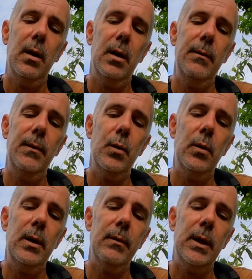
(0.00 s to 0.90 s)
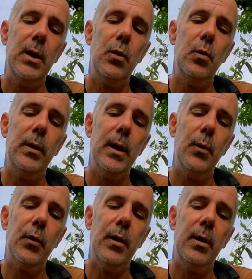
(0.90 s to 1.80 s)
If you live in
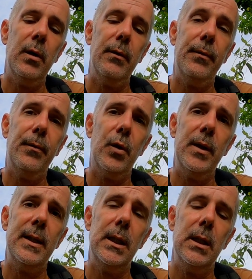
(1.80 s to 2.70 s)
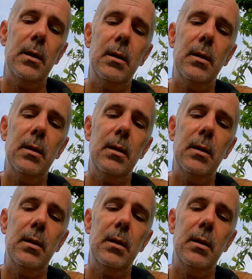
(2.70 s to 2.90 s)
2040,